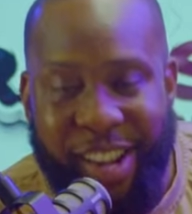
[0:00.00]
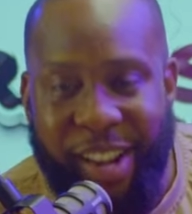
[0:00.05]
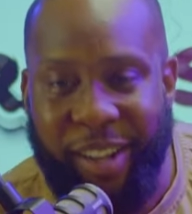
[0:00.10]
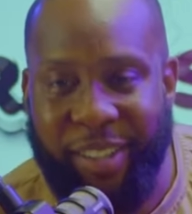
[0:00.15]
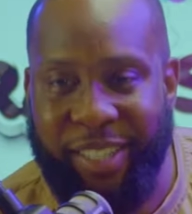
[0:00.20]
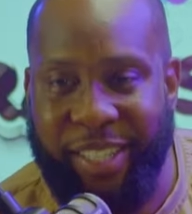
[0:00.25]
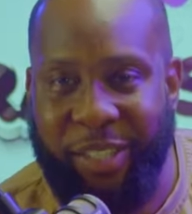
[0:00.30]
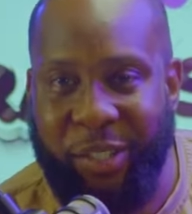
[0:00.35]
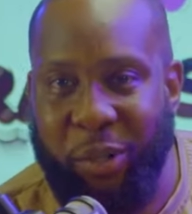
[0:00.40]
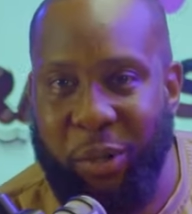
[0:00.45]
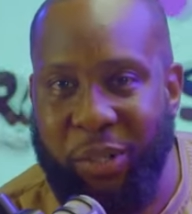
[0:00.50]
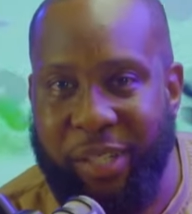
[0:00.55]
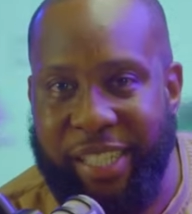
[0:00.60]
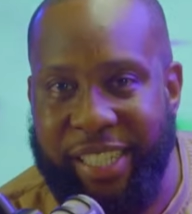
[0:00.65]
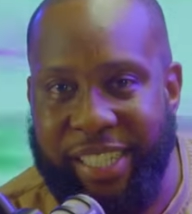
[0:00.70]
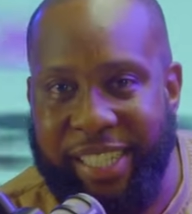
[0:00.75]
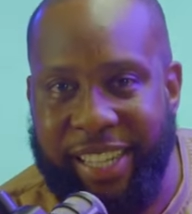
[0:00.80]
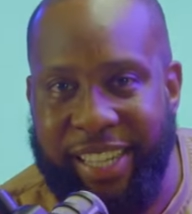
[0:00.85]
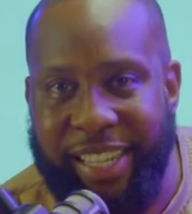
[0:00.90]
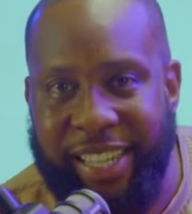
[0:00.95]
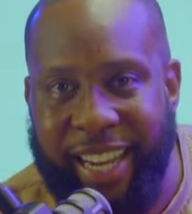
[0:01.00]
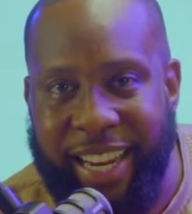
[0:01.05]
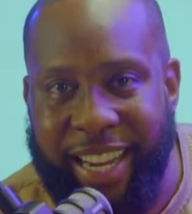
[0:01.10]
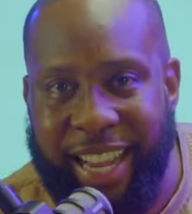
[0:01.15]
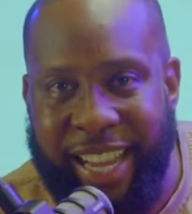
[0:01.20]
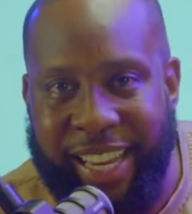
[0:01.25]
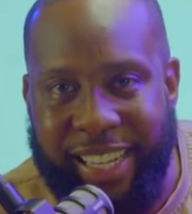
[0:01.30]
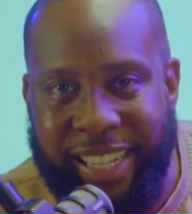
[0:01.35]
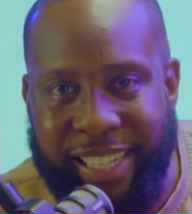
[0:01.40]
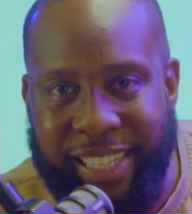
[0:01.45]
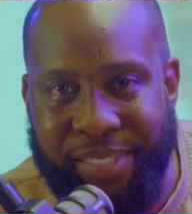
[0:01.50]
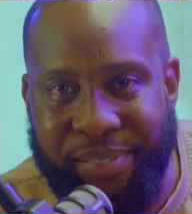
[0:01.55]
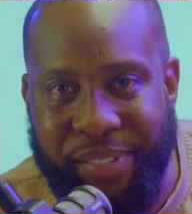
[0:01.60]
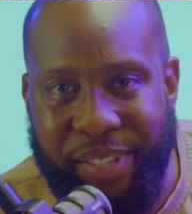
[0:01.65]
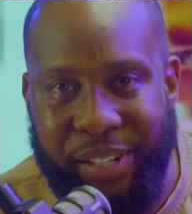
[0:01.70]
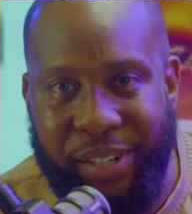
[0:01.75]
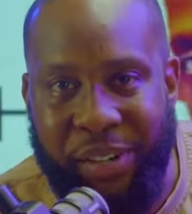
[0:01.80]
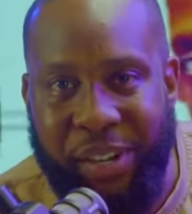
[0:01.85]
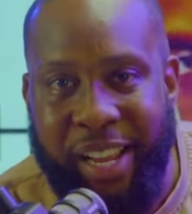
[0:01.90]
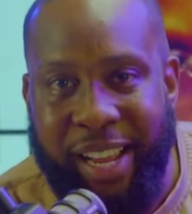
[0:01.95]
I was like, "So did she like edit this
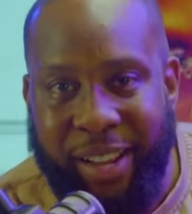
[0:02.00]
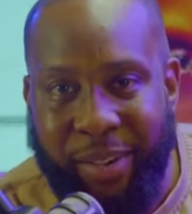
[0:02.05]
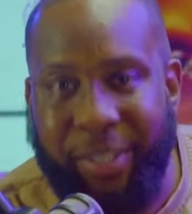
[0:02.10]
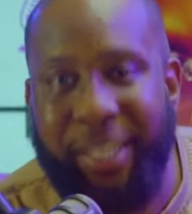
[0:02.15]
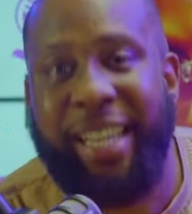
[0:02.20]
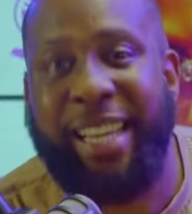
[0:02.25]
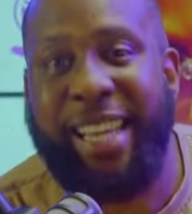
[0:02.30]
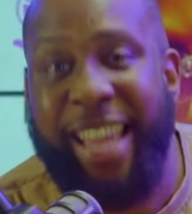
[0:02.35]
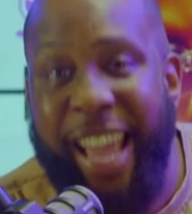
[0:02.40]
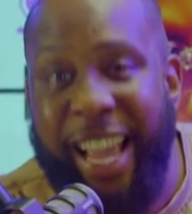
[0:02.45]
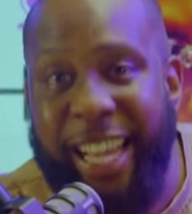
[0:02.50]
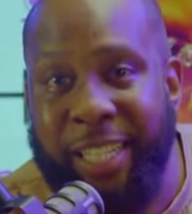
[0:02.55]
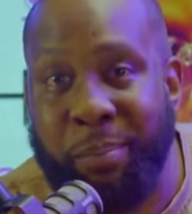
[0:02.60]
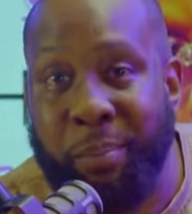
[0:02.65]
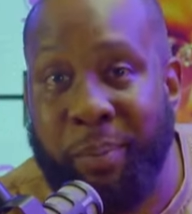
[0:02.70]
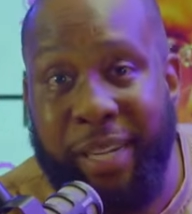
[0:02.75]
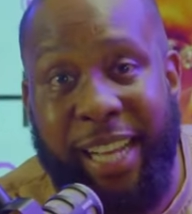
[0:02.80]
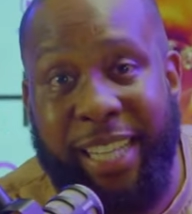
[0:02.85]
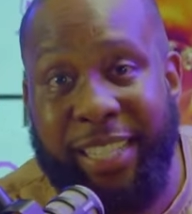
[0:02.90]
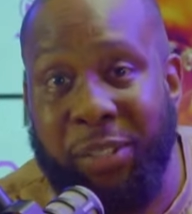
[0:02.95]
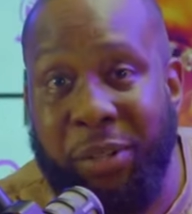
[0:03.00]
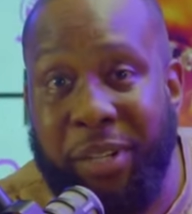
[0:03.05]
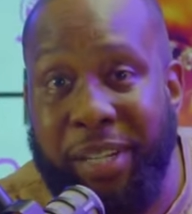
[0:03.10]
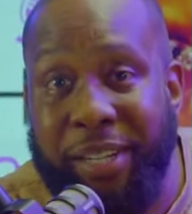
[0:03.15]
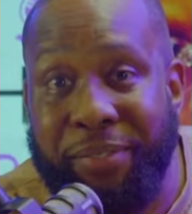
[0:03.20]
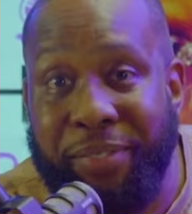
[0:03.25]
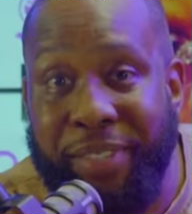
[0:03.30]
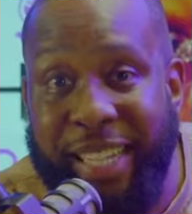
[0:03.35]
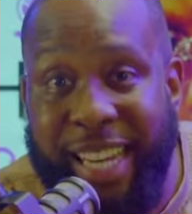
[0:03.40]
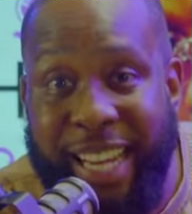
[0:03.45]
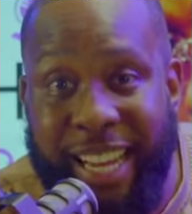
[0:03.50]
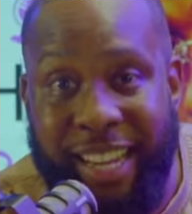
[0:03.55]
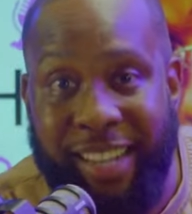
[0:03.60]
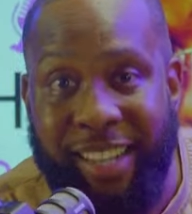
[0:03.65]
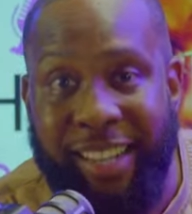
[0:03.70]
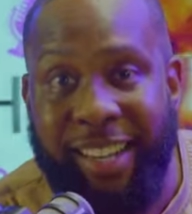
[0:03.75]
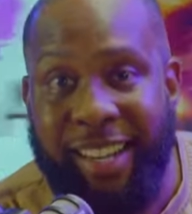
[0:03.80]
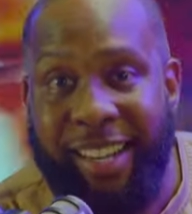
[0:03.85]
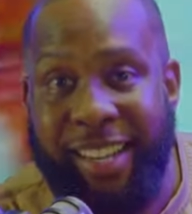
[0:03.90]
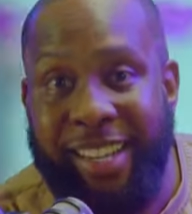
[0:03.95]
video?" He was like, "Yes, but that's not even it.
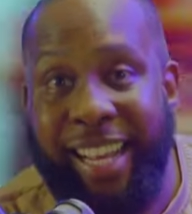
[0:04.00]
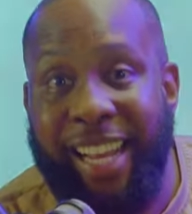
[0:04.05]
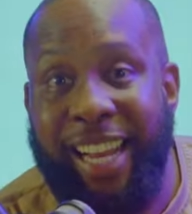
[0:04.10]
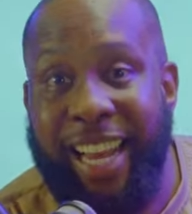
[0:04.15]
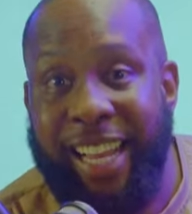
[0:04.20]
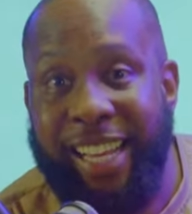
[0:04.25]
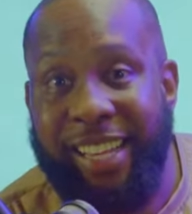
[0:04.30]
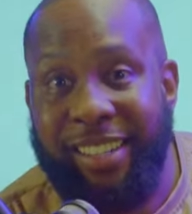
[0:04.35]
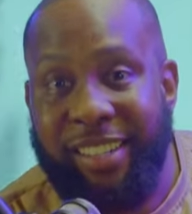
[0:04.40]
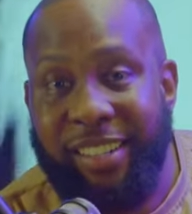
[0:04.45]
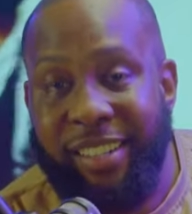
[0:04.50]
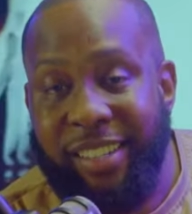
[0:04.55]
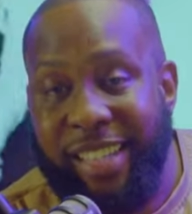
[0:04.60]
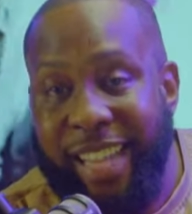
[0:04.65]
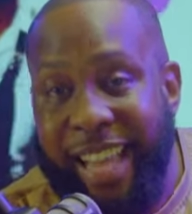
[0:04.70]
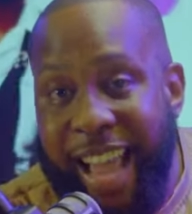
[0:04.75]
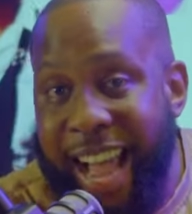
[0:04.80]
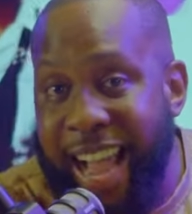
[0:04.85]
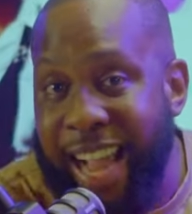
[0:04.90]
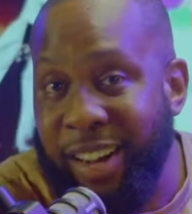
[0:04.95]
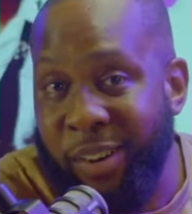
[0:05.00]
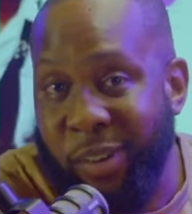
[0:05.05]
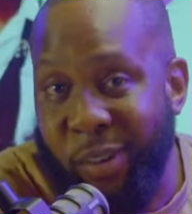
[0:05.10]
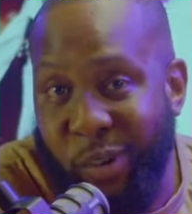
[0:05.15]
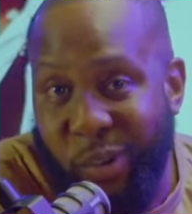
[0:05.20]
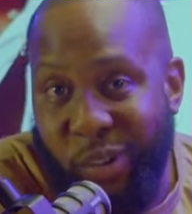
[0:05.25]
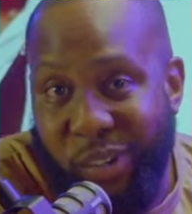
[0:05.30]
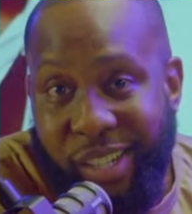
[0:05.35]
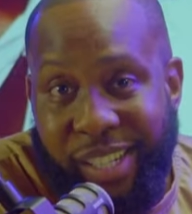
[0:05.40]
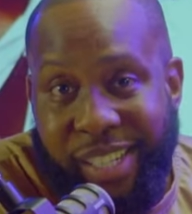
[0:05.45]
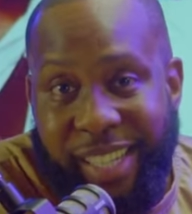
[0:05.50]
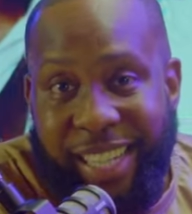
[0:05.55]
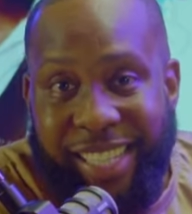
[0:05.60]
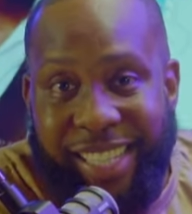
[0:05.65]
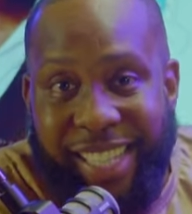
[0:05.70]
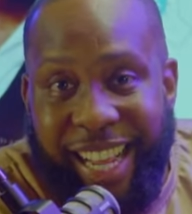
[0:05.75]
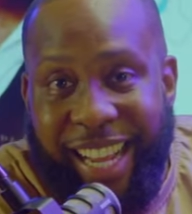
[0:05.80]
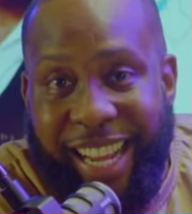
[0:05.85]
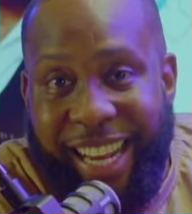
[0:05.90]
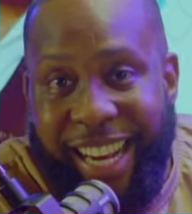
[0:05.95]
That like the angle, there's
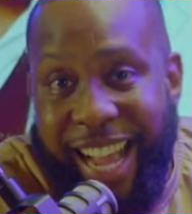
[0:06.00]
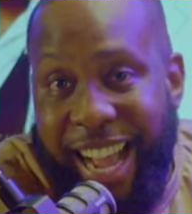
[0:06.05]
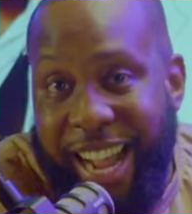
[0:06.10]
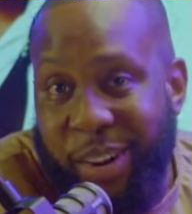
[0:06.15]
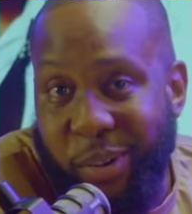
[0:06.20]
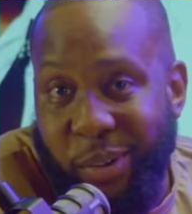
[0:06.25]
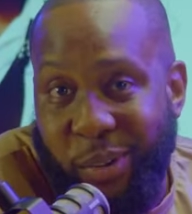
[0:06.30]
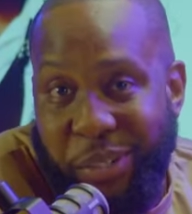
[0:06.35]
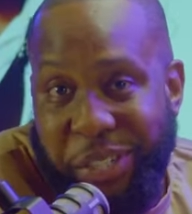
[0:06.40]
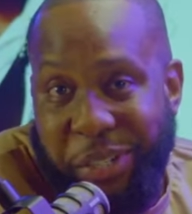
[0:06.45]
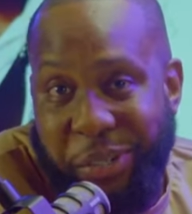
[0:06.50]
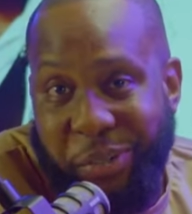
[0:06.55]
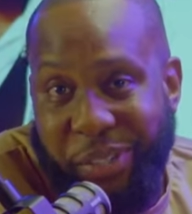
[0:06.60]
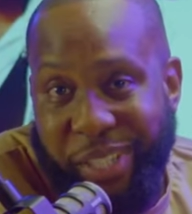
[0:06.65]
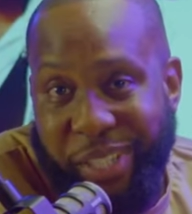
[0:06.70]
like an angle she will